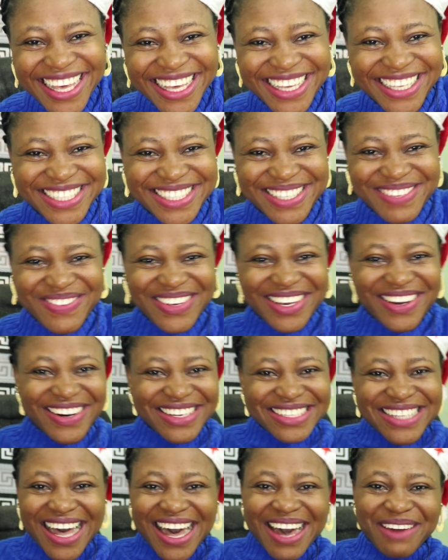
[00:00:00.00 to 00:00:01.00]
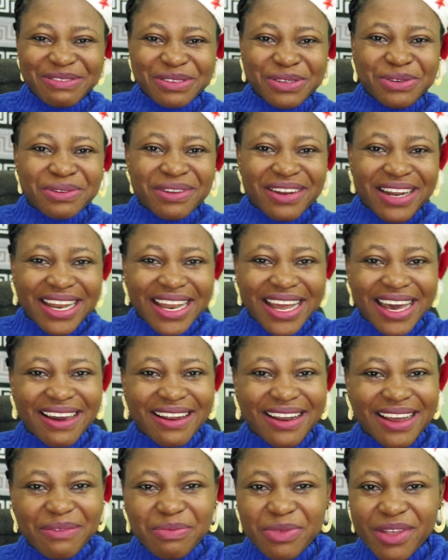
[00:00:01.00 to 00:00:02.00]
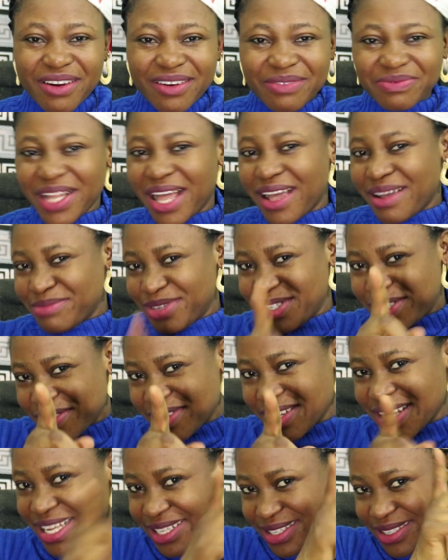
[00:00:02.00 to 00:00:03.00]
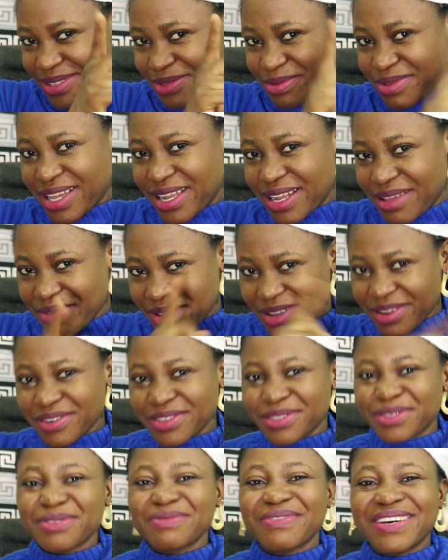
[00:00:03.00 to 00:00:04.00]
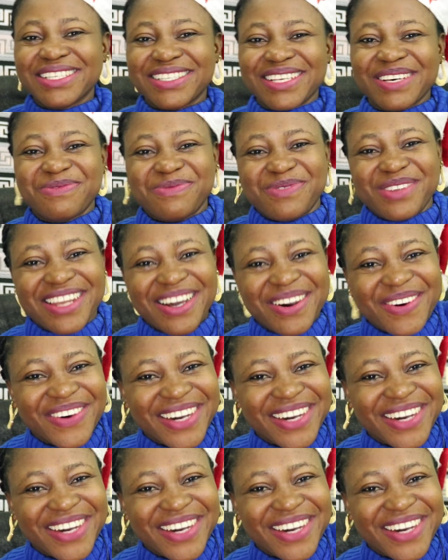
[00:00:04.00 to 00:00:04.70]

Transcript: Is it because I have children now and I'm not? I'm sure that is why. Let me console myself with that